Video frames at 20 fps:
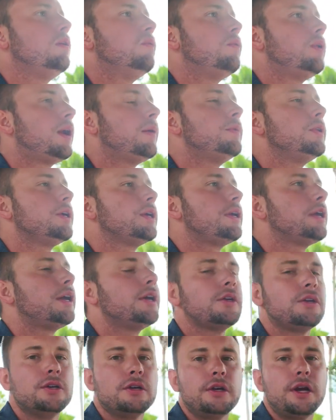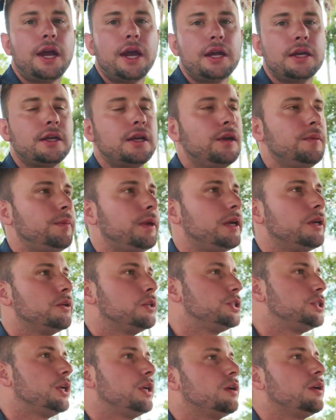when I'm looking at a good ad campaign
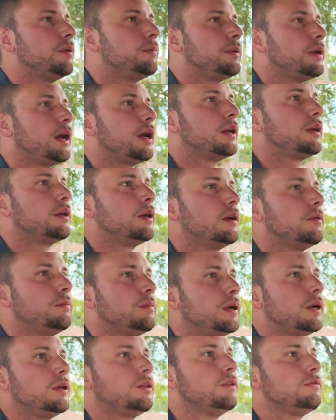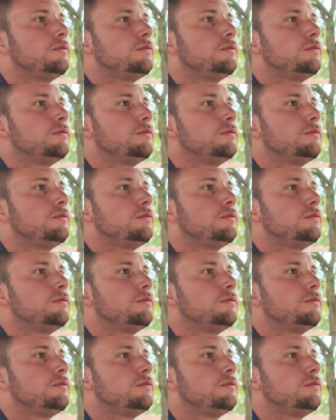or setting up an ad campaign,